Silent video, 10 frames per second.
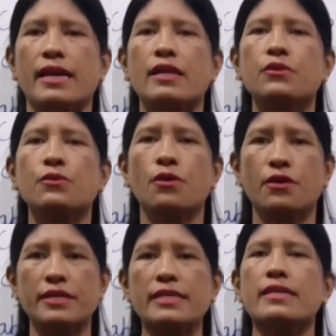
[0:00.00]

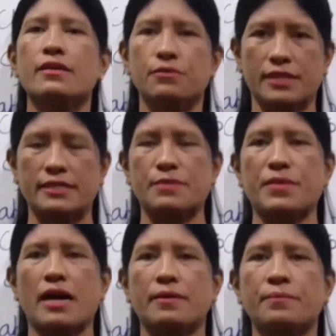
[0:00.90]
Alcohol e
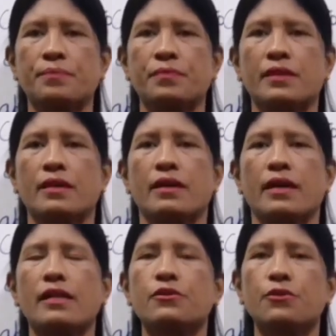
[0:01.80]
gundatinya.
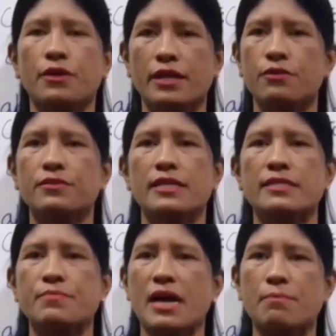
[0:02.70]
Alcohol e
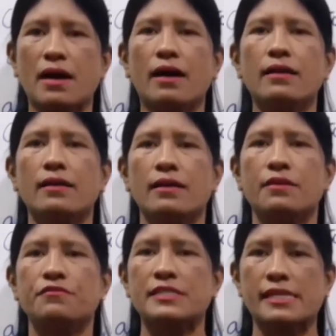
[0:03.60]
gundatinya ma
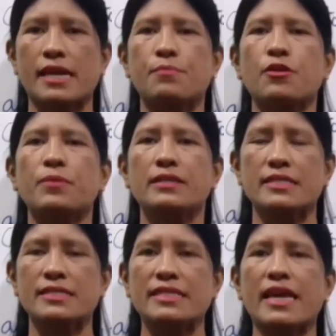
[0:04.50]
physical
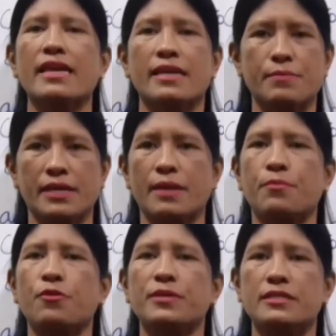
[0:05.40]
properties ne chemical
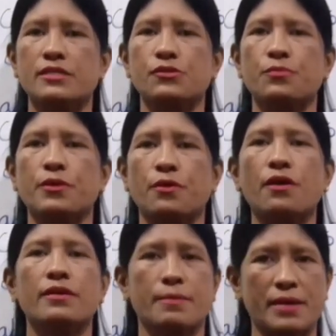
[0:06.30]
properties so
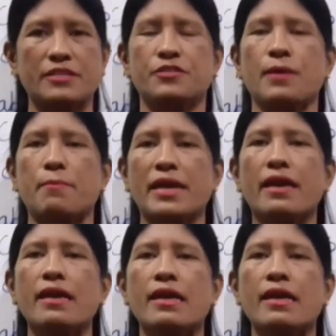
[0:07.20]
biro na pai shi ba me.